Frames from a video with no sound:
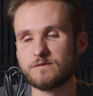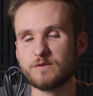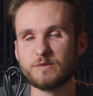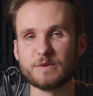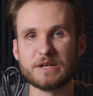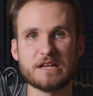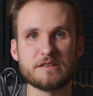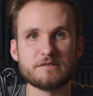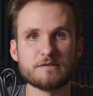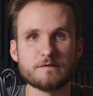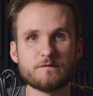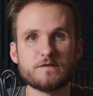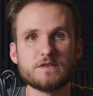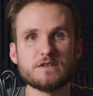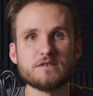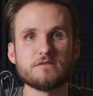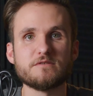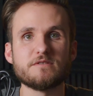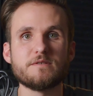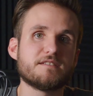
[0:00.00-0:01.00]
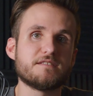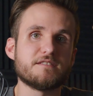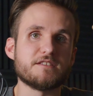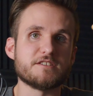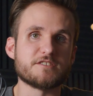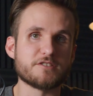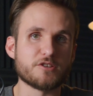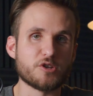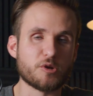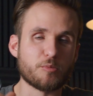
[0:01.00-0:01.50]
We went out in the field,
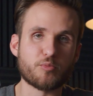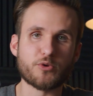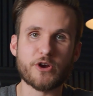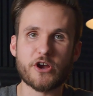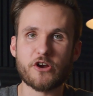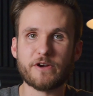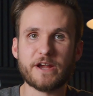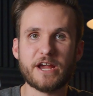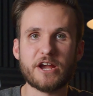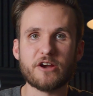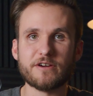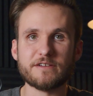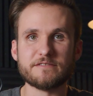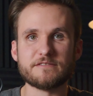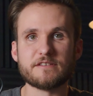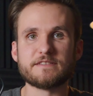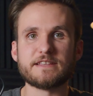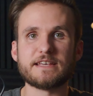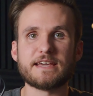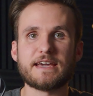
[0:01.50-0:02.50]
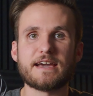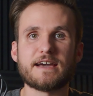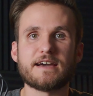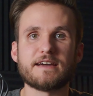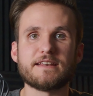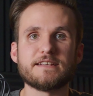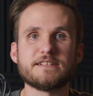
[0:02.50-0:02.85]
this little prairie area that they had.